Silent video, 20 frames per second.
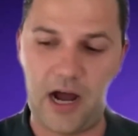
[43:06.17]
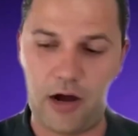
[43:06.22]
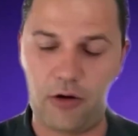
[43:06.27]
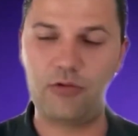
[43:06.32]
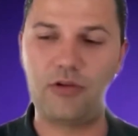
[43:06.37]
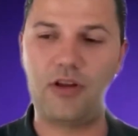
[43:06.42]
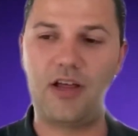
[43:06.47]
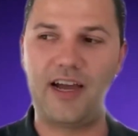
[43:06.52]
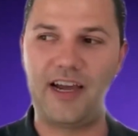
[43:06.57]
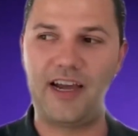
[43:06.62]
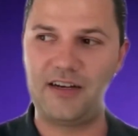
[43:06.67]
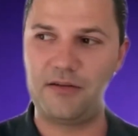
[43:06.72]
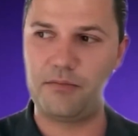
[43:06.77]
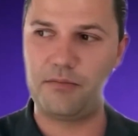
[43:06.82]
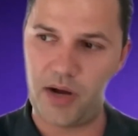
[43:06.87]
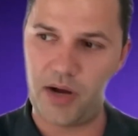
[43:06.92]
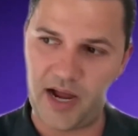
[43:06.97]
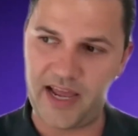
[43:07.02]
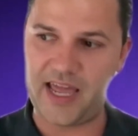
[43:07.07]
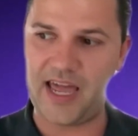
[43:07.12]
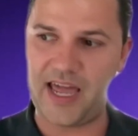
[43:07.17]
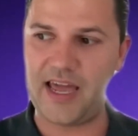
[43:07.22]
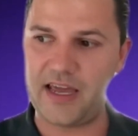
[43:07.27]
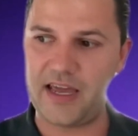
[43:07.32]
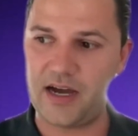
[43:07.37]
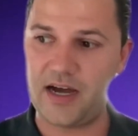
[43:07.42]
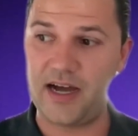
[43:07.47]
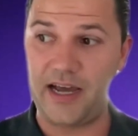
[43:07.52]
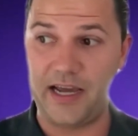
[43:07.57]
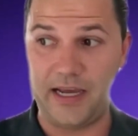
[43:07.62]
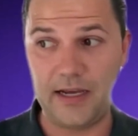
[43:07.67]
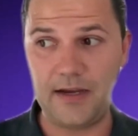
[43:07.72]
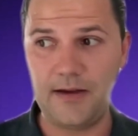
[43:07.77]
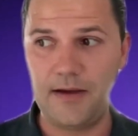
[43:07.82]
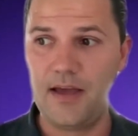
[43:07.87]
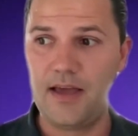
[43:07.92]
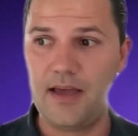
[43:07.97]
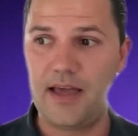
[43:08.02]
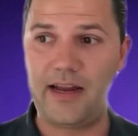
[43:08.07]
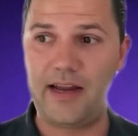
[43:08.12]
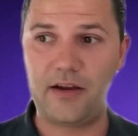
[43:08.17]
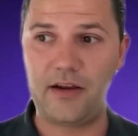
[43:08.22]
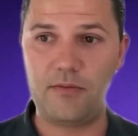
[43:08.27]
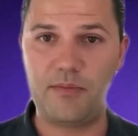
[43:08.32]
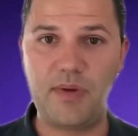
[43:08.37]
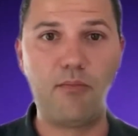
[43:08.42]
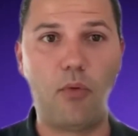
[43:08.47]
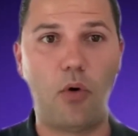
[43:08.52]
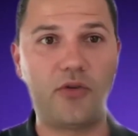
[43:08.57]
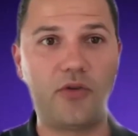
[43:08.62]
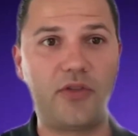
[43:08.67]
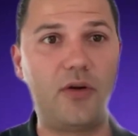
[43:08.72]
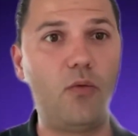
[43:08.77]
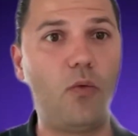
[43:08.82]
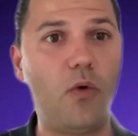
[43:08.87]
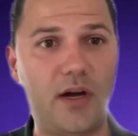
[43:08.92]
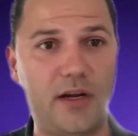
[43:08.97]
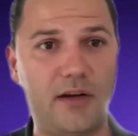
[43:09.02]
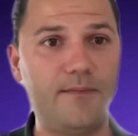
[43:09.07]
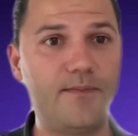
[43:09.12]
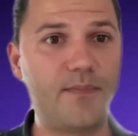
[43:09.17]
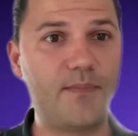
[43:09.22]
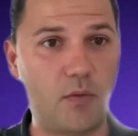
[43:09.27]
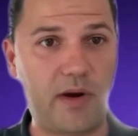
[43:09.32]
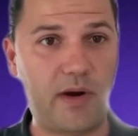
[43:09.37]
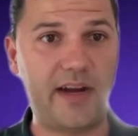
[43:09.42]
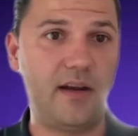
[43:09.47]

outlined by AI, and it could be more than one, right?